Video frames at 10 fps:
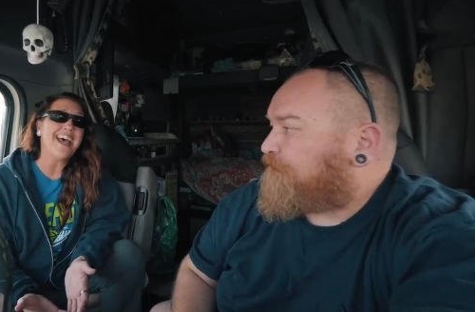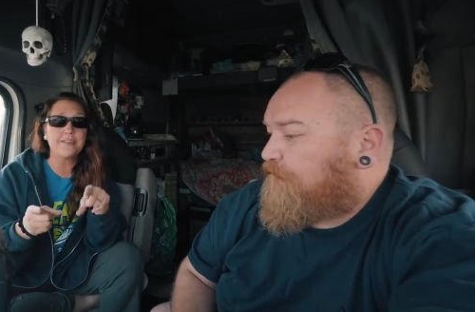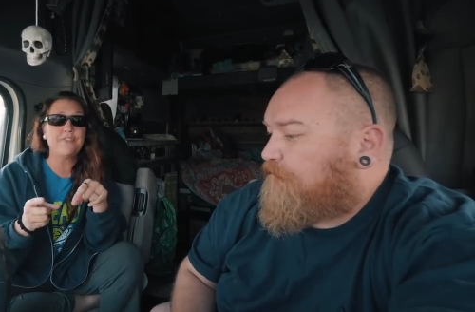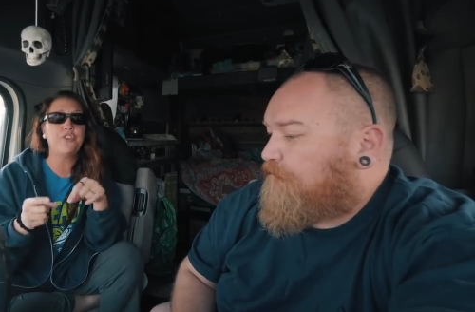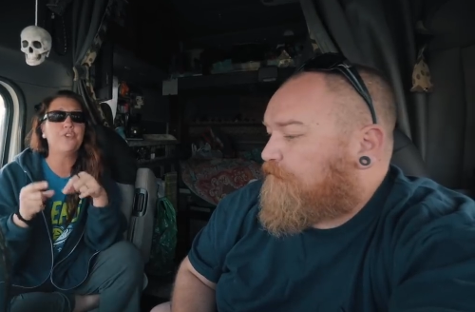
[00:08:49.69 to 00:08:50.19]

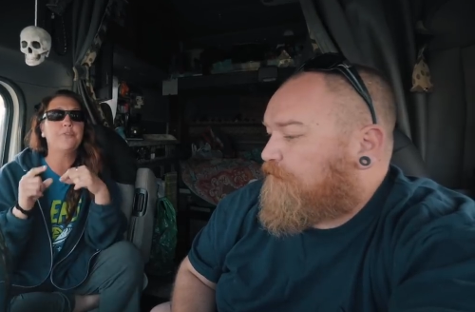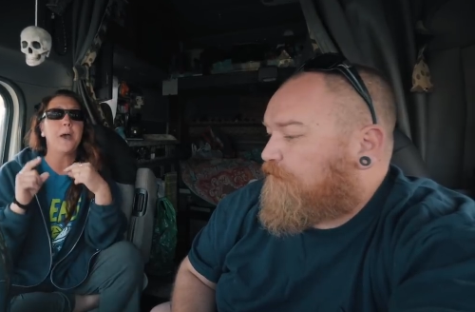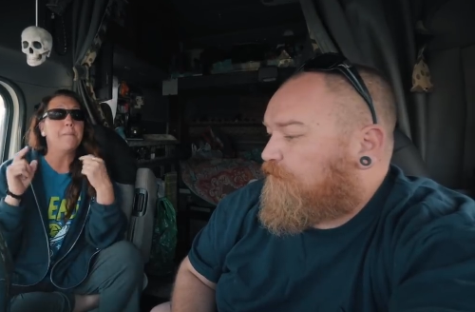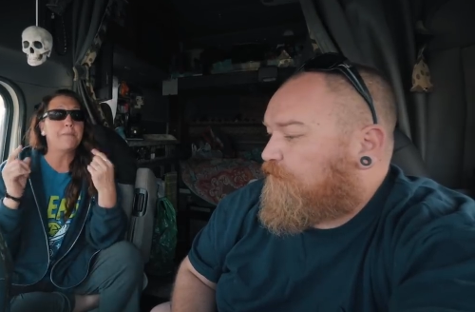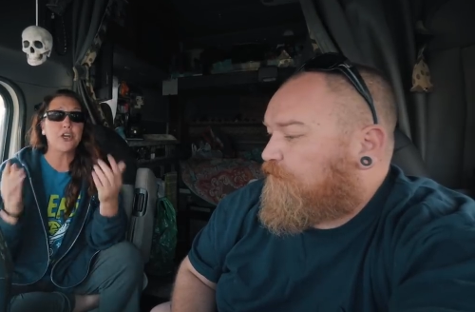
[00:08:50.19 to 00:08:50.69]
Speaker 1: If you've
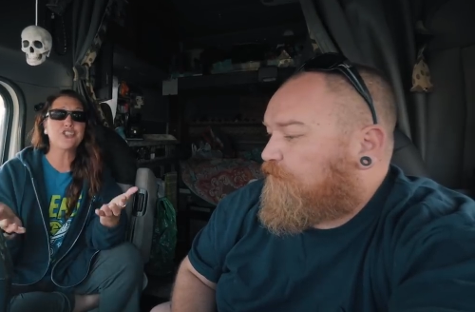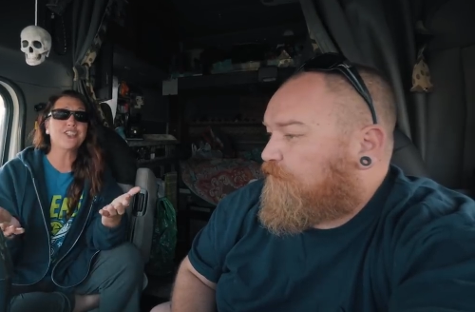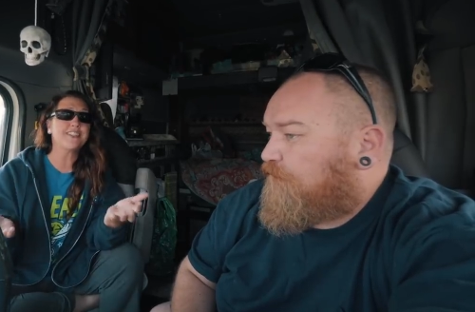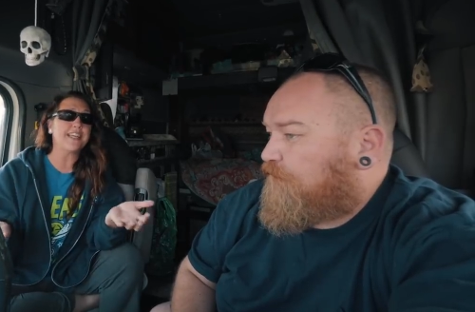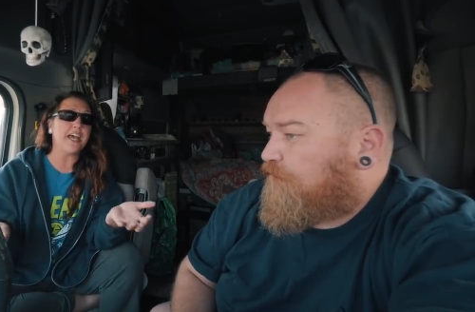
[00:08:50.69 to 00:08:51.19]

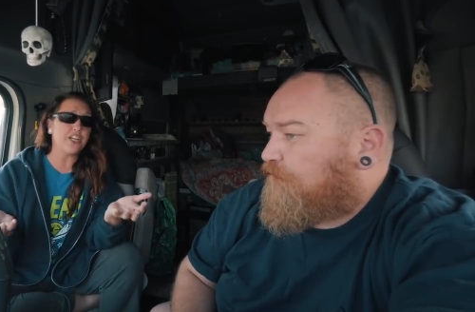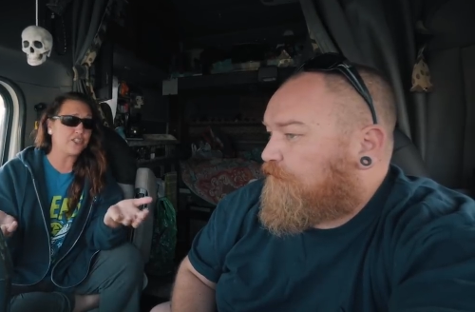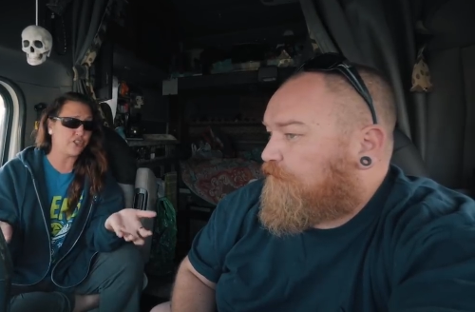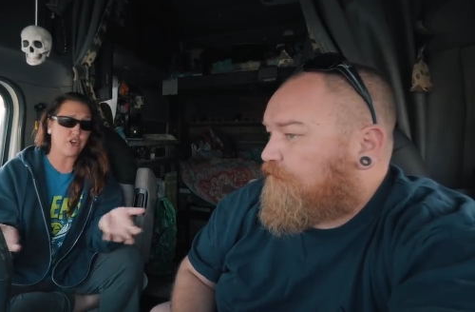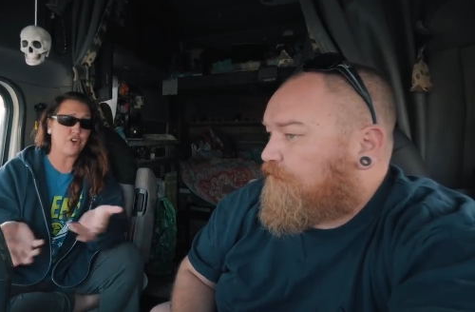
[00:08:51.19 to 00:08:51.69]
purchased a
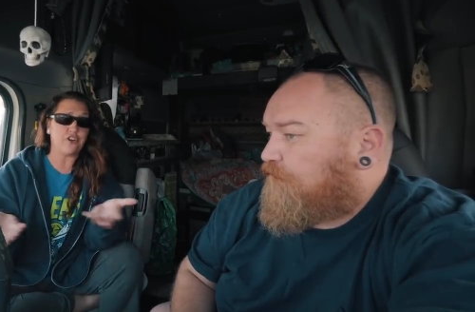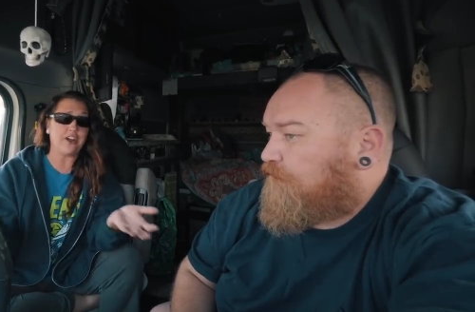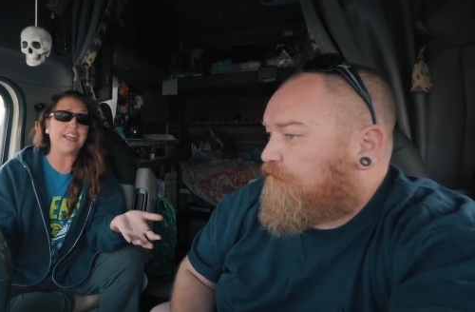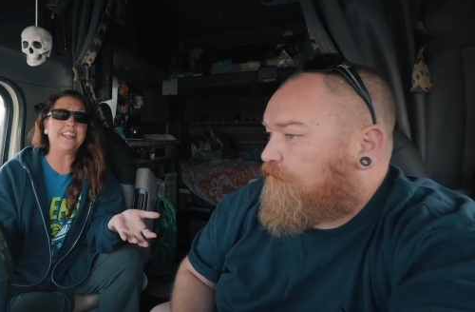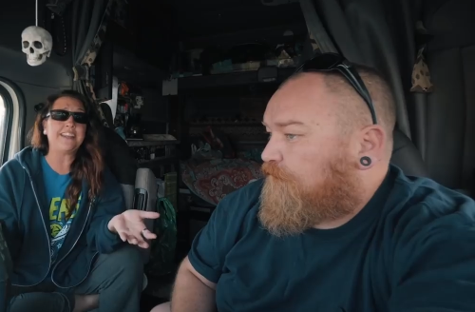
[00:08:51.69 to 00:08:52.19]
shirt or
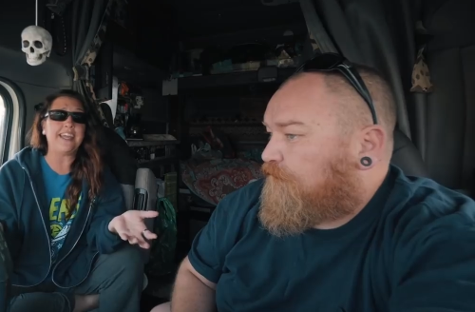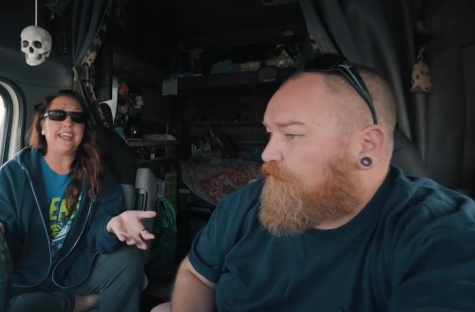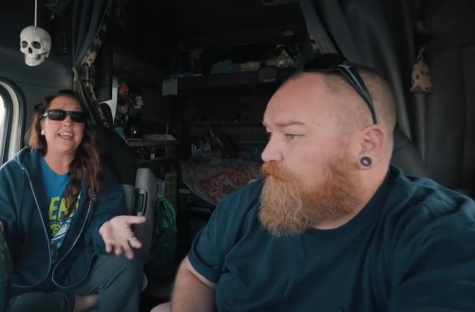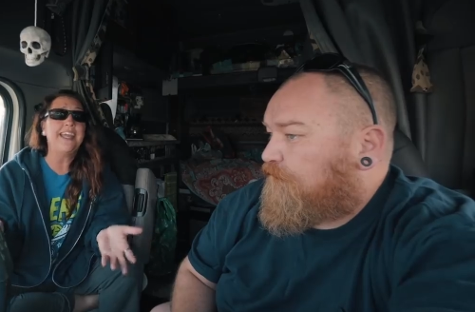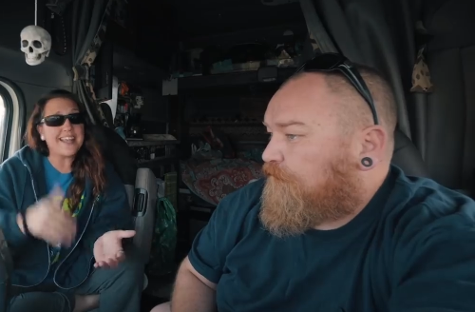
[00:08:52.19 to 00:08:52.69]

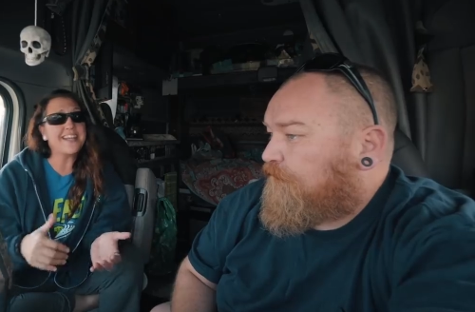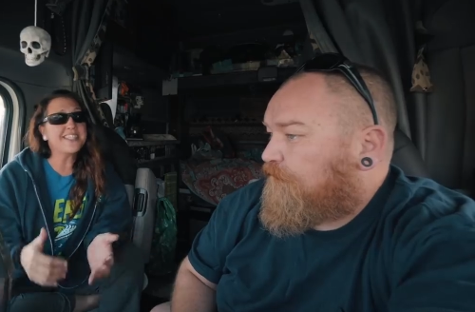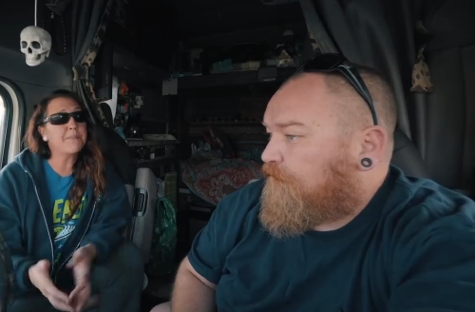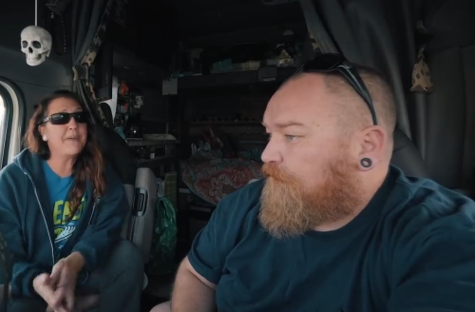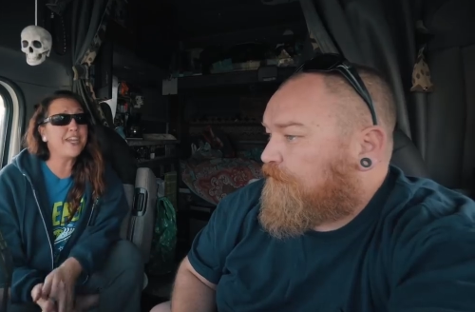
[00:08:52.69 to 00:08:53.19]
anything, send
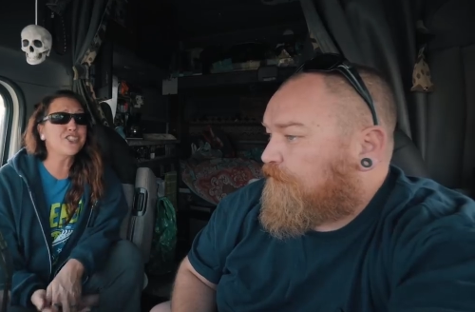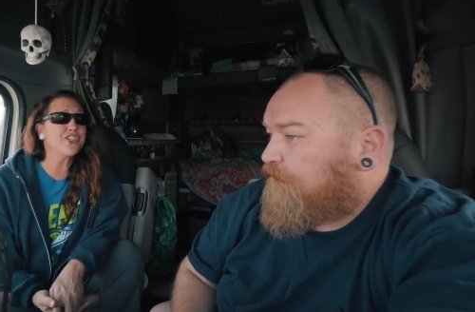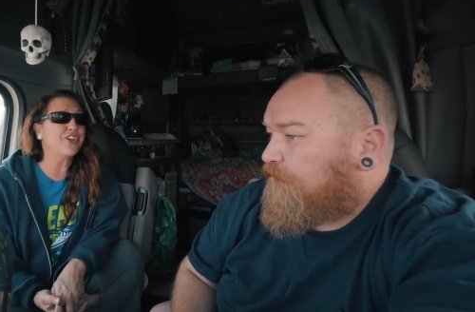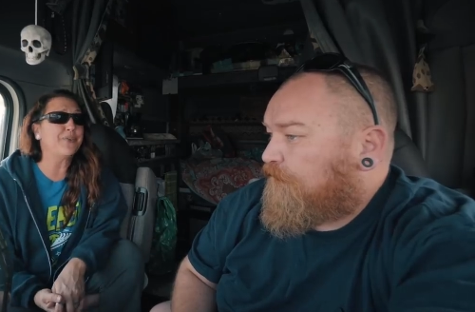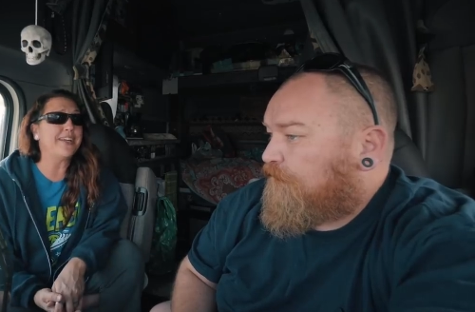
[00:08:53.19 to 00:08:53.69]
us a picture.